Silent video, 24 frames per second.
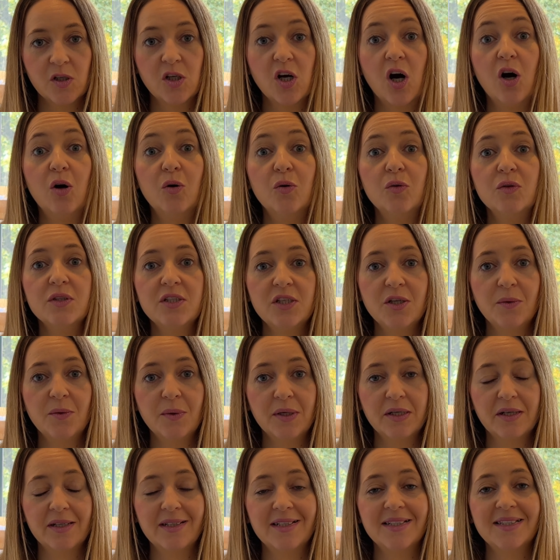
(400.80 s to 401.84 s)
goals you
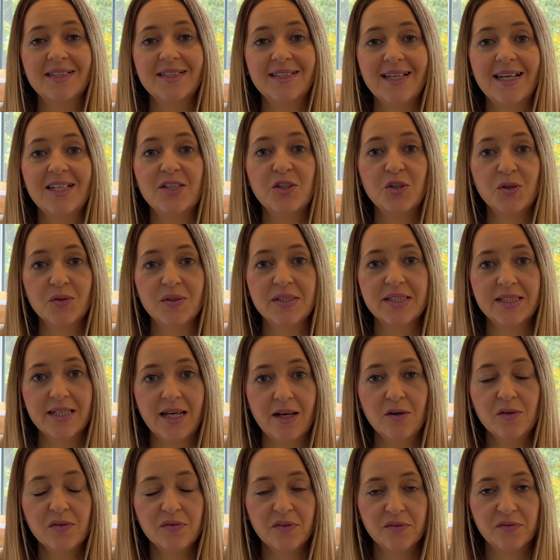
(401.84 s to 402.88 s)
are going to set
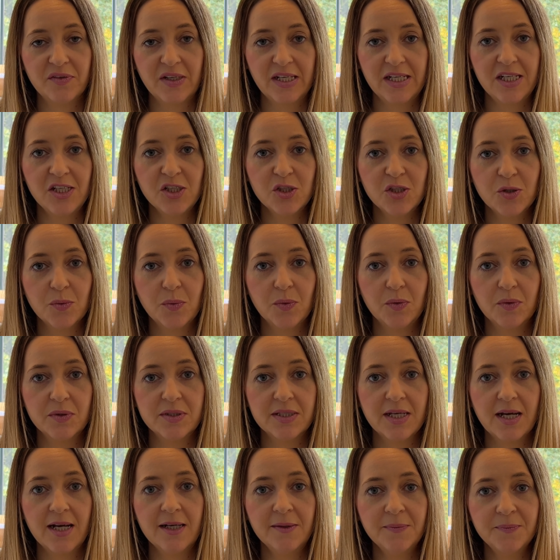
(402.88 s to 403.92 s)
yourself for each
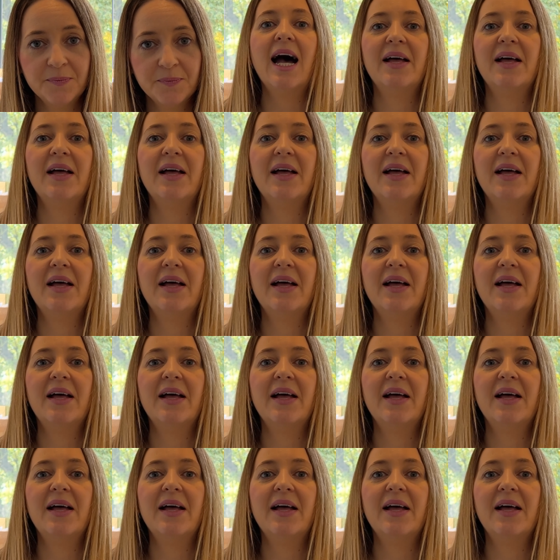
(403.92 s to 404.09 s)
quarter.